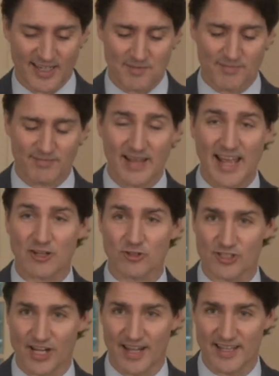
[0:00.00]
and I'm
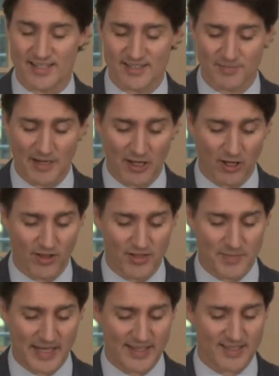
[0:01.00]
energized by all
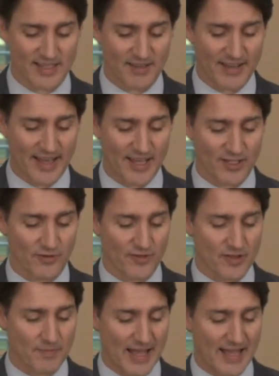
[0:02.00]
the meetings I've had
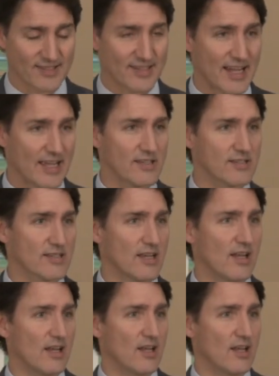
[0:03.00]
over the past days,